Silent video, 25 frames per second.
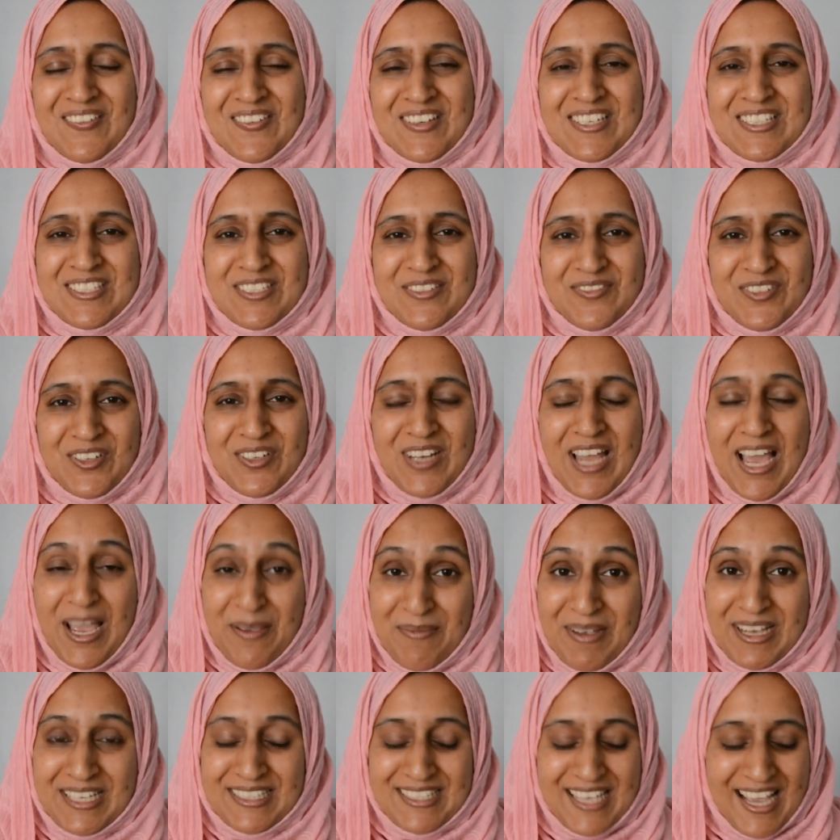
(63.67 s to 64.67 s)
First of all,
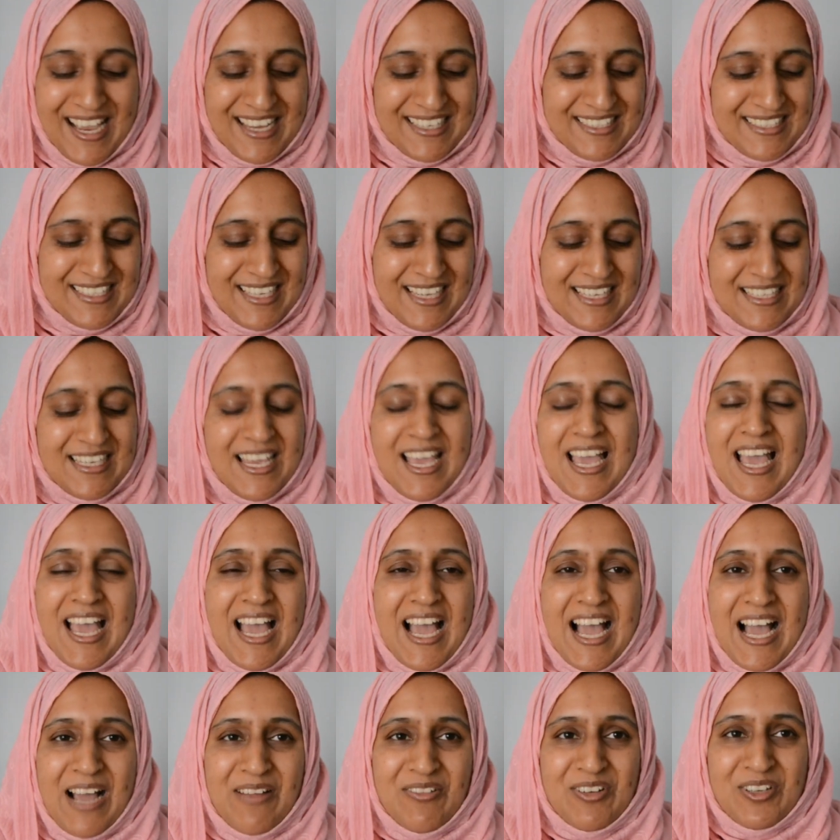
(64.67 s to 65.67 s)
I'm excited.
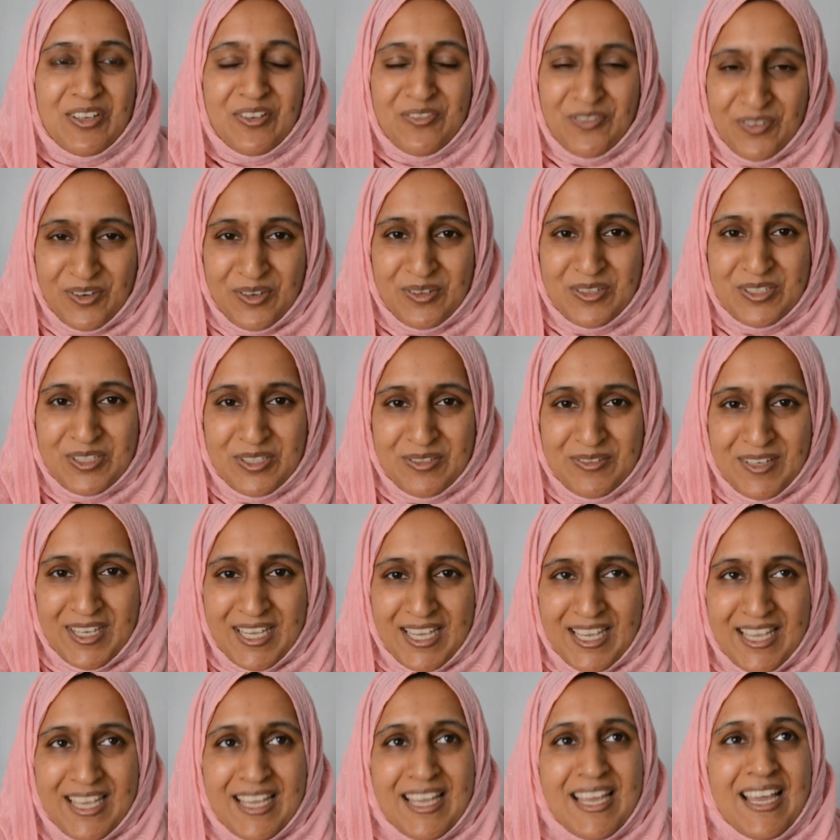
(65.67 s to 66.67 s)
I'm looking forward to
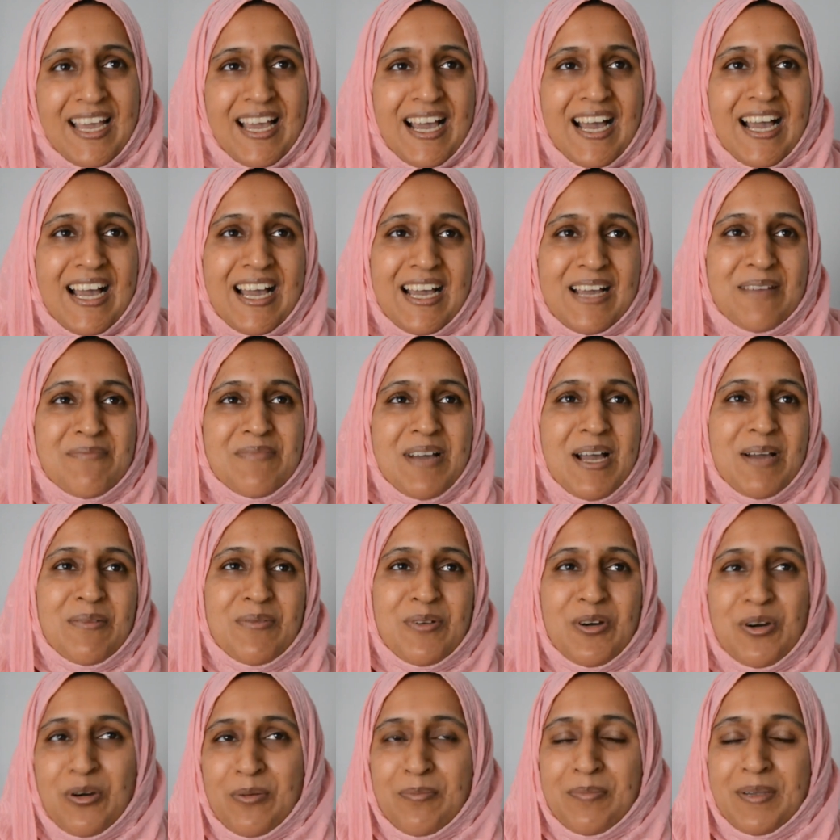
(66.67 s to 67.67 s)
it.
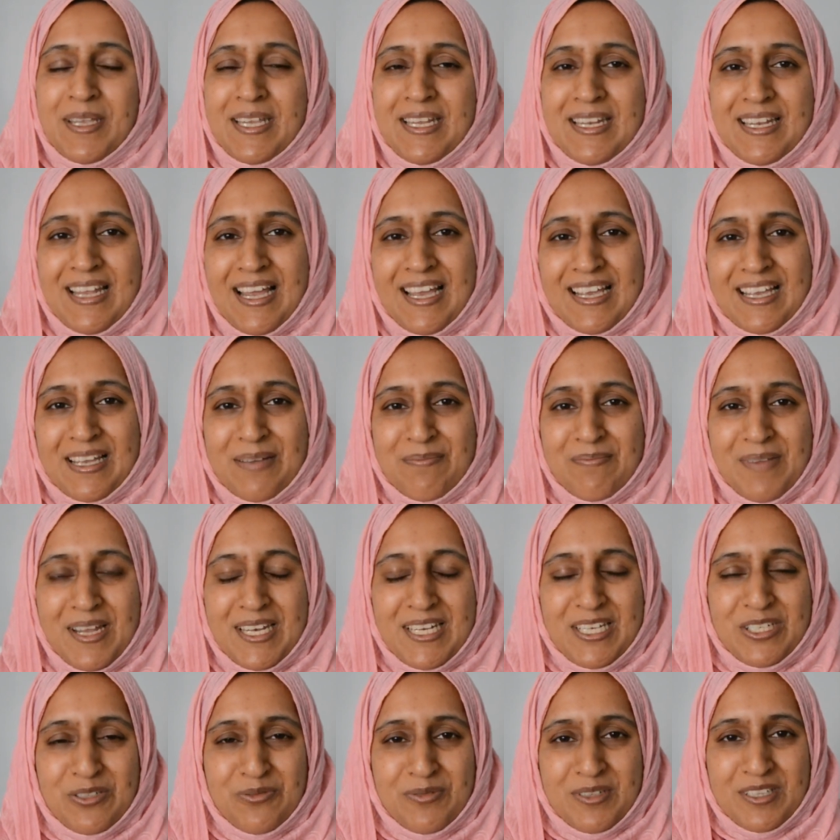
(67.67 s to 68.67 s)
I'm hoping I can
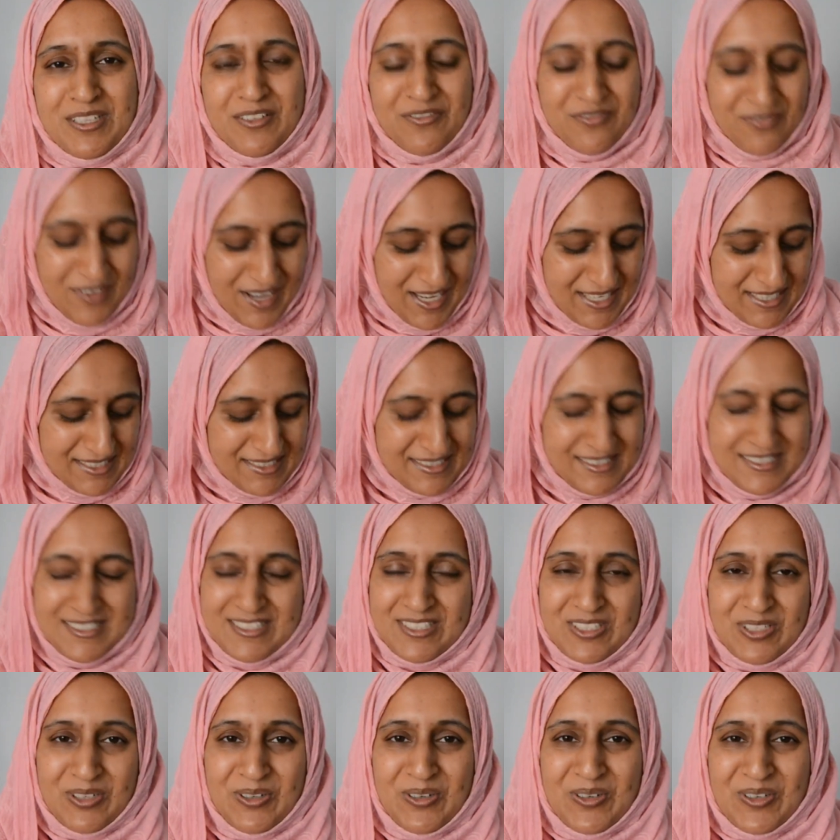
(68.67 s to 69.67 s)
manage with the
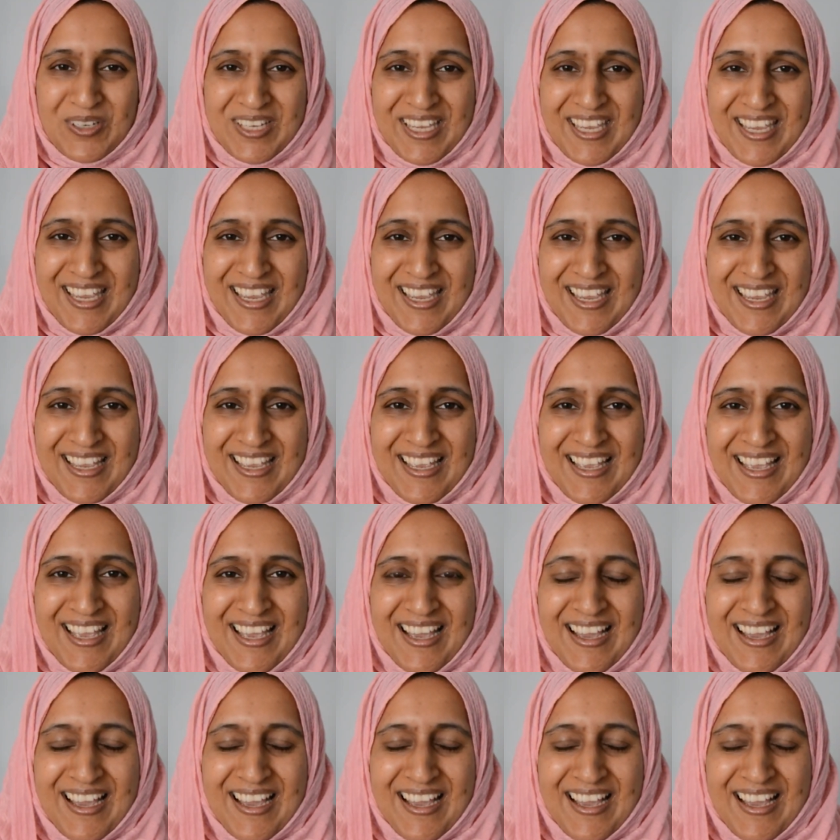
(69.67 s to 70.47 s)
fasts, okay?